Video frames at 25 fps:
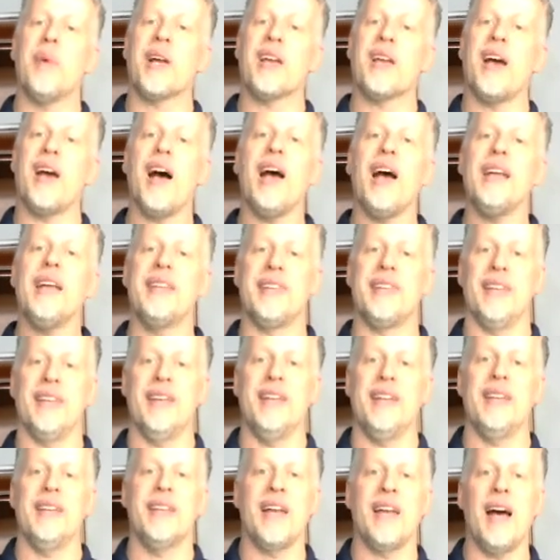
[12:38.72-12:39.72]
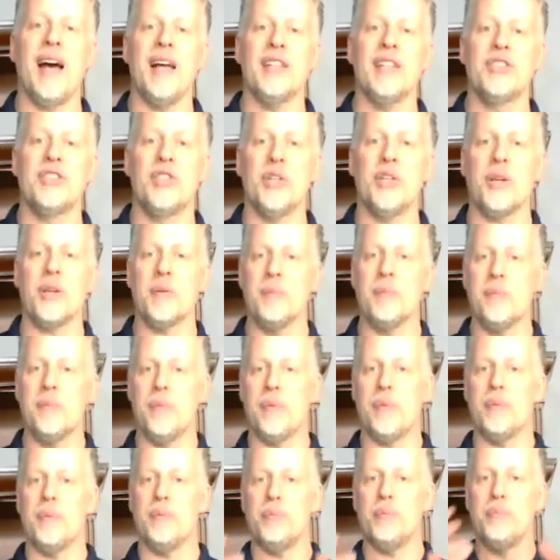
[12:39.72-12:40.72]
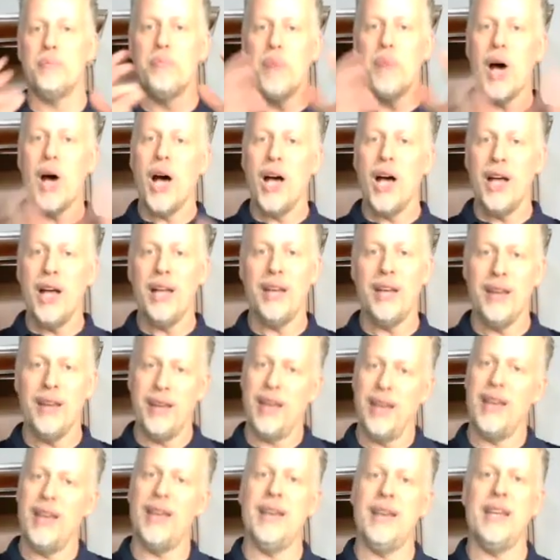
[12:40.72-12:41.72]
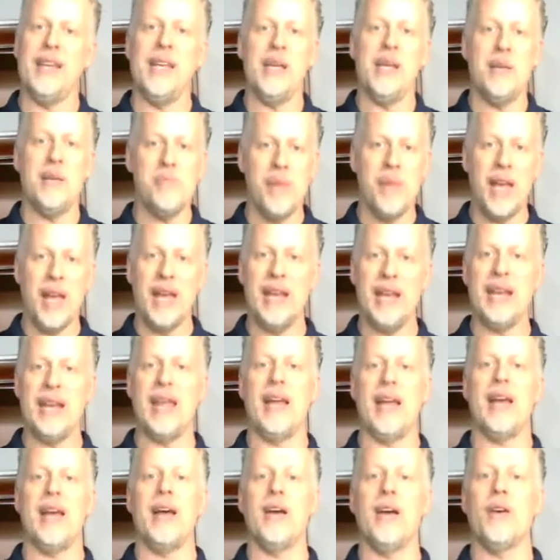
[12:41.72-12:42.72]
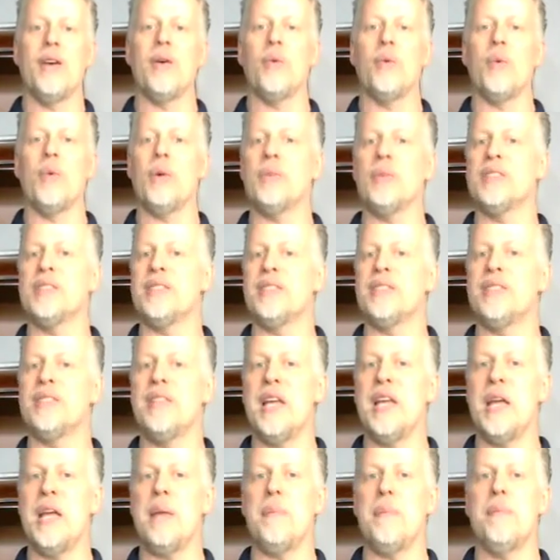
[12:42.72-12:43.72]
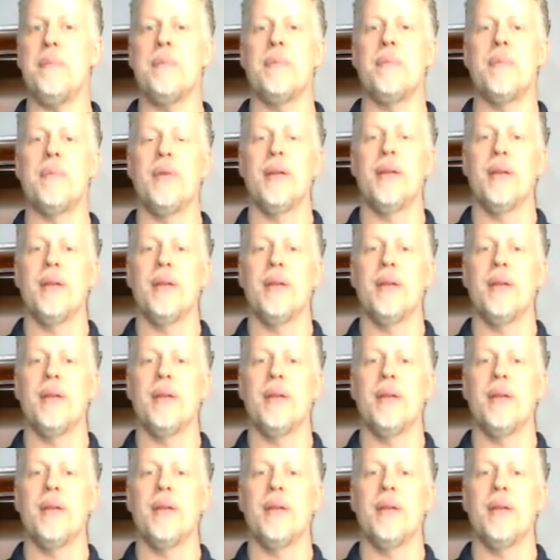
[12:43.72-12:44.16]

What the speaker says: God did. God took mud and he made, what was his name?